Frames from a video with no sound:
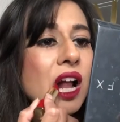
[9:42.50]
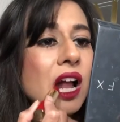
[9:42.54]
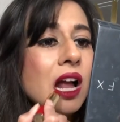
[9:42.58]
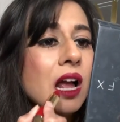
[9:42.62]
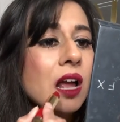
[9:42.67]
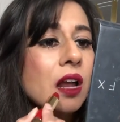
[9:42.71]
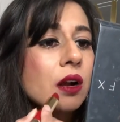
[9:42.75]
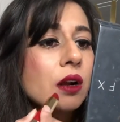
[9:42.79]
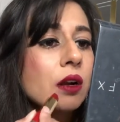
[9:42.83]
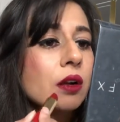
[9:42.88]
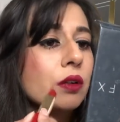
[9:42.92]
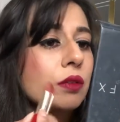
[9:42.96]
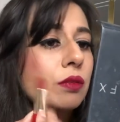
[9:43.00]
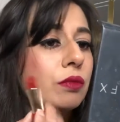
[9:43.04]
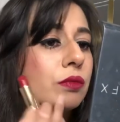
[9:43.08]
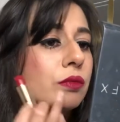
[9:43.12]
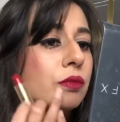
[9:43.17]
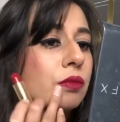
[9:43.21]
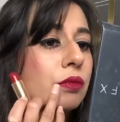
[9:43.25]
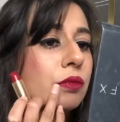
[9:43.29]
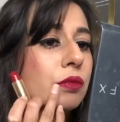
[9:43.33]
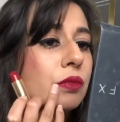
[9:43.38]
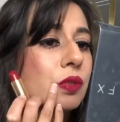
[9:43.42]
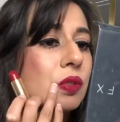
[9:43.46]
I don't know.
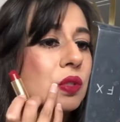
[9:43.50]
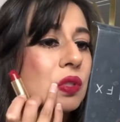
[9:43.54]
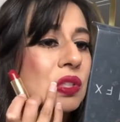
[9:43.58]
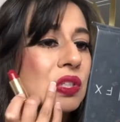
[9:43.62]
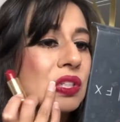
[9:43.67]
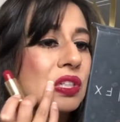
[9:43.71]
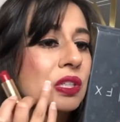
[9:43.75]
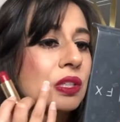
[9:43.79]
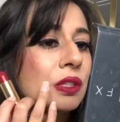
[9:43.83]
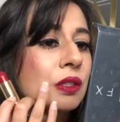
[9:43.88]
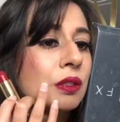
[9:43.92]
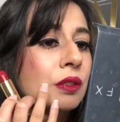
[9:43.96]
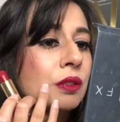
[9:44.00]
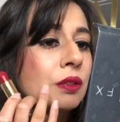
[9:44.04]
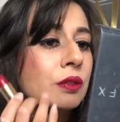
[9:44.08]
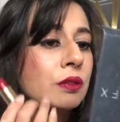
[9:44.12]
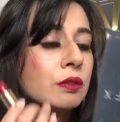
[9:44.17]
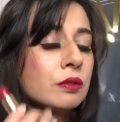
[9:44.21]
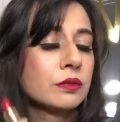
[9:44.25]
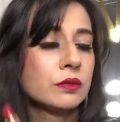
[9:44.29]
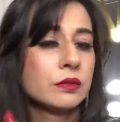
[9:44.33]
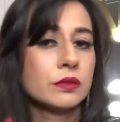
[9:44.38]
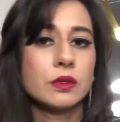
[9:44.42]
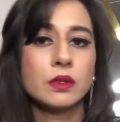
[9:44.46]

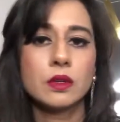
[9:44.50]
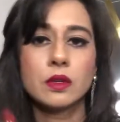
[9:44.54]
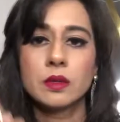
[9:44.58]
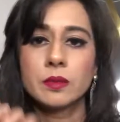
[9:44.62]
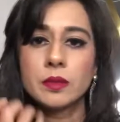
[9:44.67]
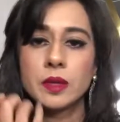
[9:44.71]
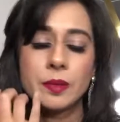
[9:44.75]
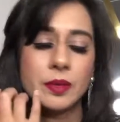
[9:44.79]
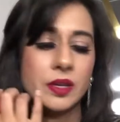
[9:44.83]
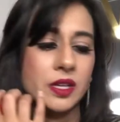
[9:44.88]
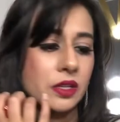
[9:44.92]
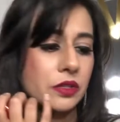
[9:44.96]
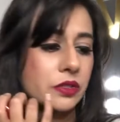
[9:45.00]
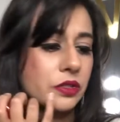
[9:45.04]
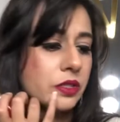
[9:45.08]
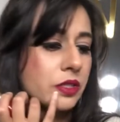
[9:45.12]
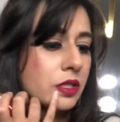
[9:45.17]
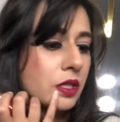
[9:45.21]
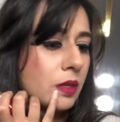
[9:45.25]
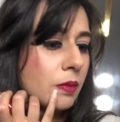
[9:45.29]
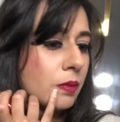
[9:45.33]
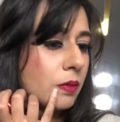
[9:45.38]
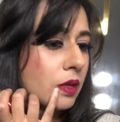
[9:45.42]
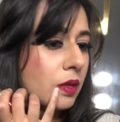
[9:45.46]
Or maybe I'll
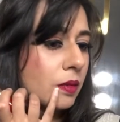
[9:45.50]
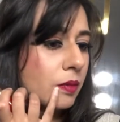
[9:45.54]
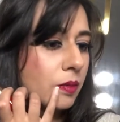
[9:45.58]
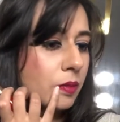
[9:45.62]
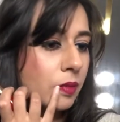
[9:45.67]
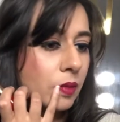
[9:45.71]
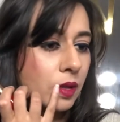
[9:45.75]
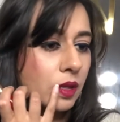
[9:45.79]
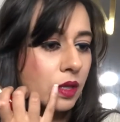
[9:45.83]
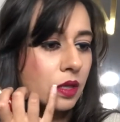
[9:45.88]
just keep them.